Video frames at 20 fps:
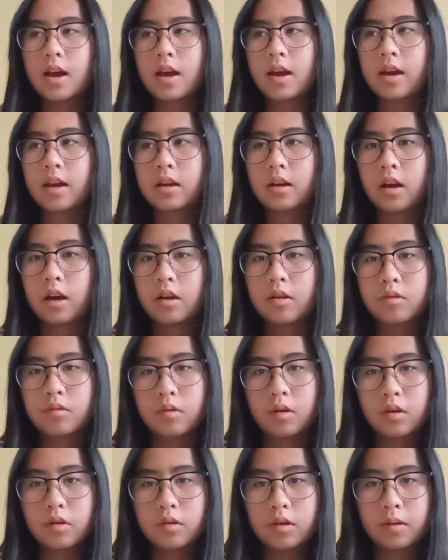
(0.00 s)
And I
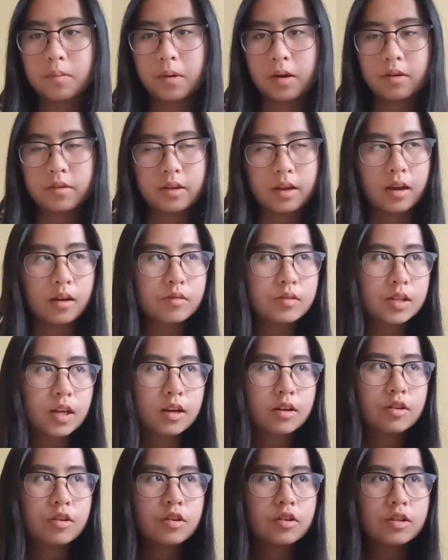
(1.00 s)
wrote about The
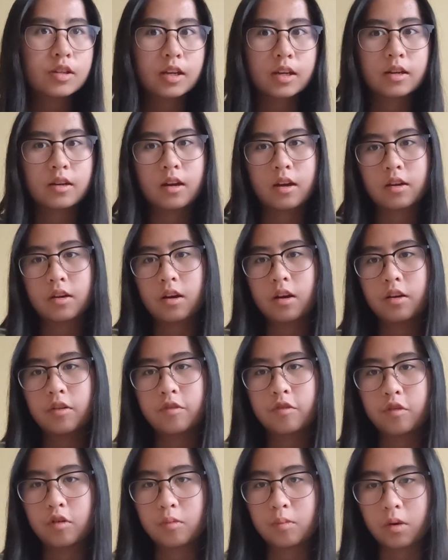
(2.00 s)
Outsiders and I
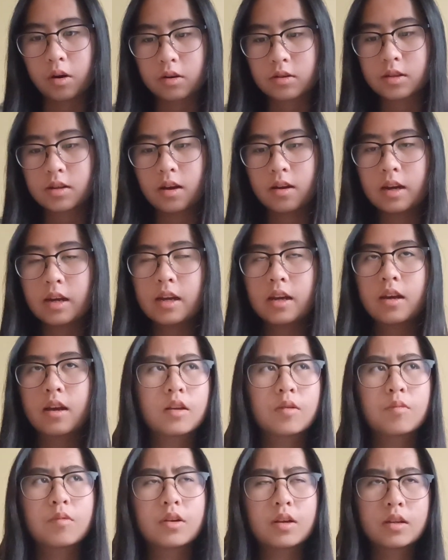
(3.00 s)
got full marks on it. And
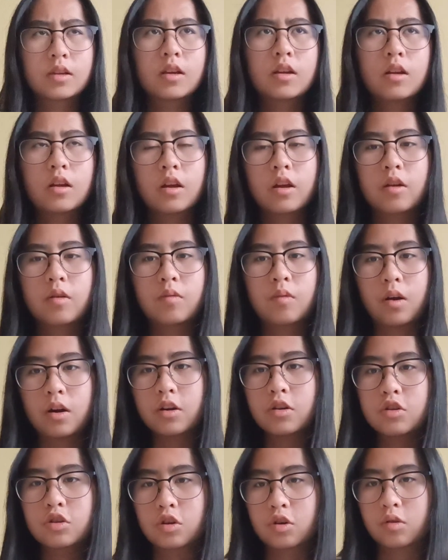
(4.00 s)
then we did a
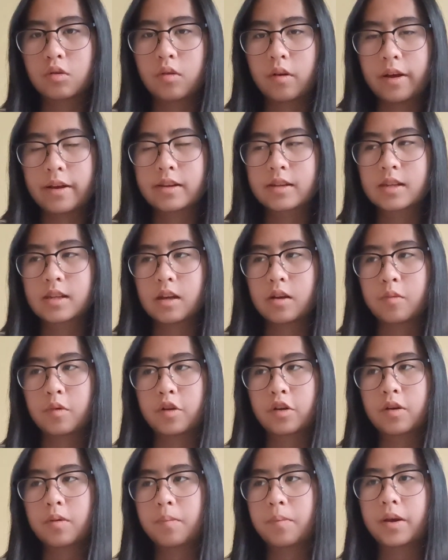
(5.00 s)
writing journal essay where
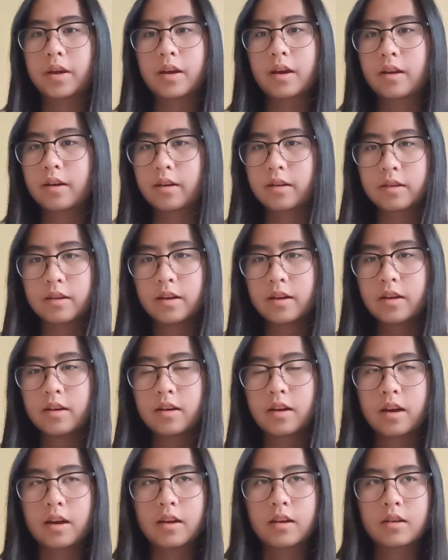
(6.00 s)
you can pick
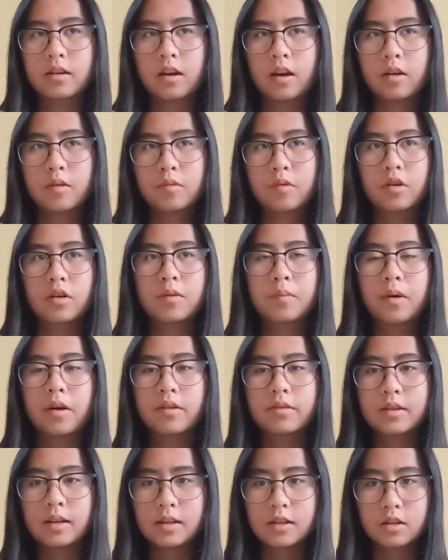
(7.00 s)
anything. And I wrote
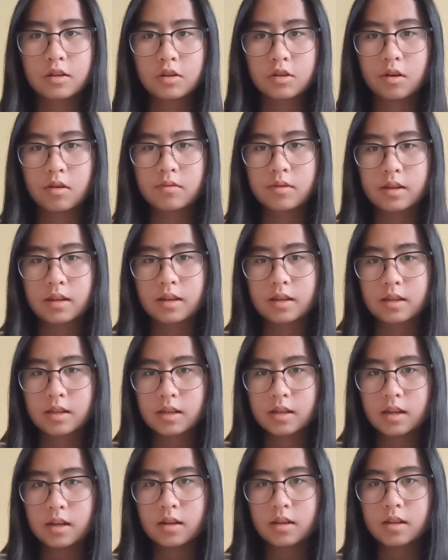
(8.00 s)
about Daisy Jones and the
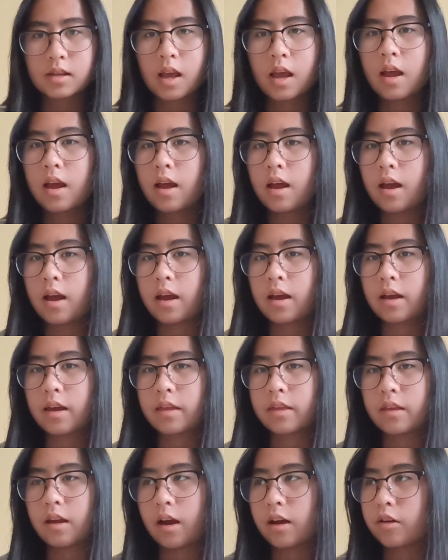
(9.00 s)
Six.
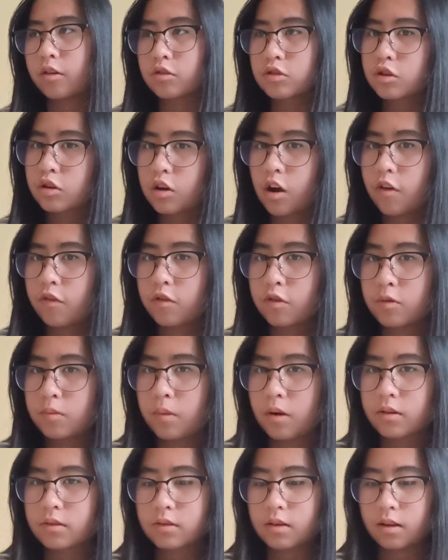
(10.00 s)
And I also got full
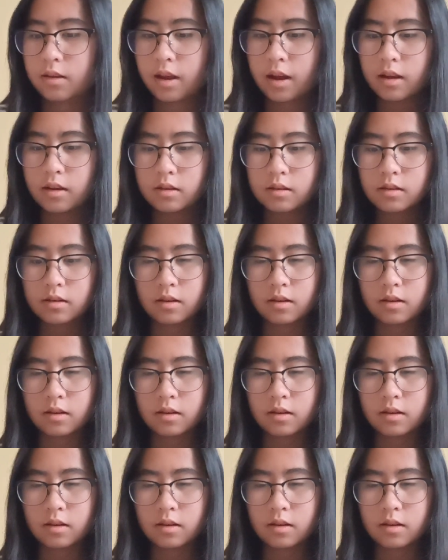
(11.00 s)
marks on that.